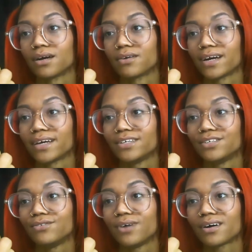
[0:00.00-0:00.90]
All right.
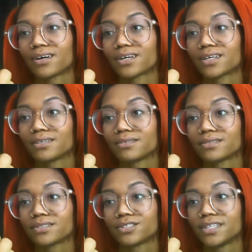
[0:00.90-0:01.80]
You are
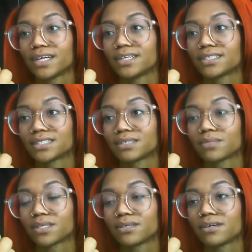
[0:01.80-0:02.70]
creating
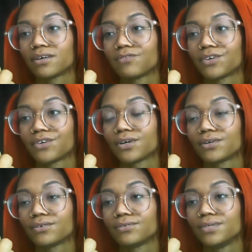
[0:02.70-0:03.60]
something of your
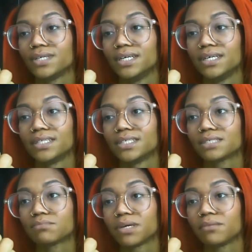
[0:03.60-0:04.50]
own.
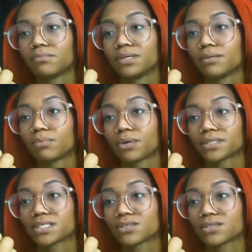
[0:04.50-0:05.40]
This may be a
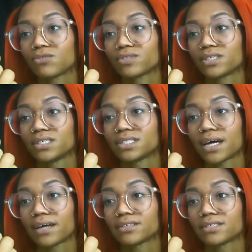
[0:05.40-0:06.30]
process over the
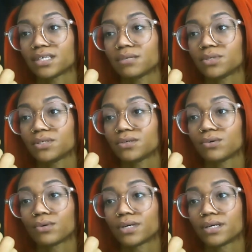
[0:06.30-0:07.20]
entire summer,
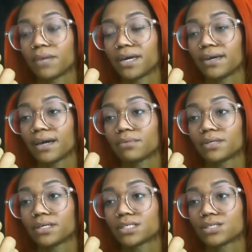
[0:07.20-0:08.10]
or it may happen
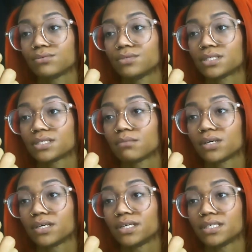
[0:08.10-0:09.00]
as soon as
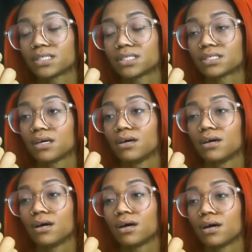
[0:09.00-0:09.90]
summer hits.
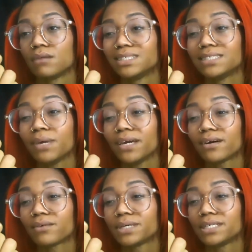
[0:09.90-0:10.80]
Um, this may
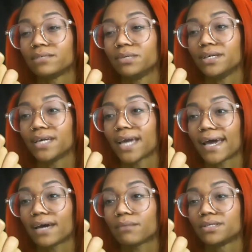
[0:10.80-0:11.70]
already be
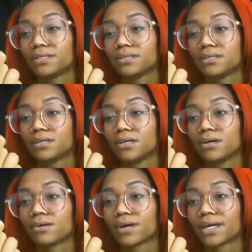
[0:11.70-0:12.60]
happening
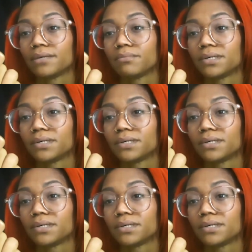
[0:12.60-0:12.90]
right?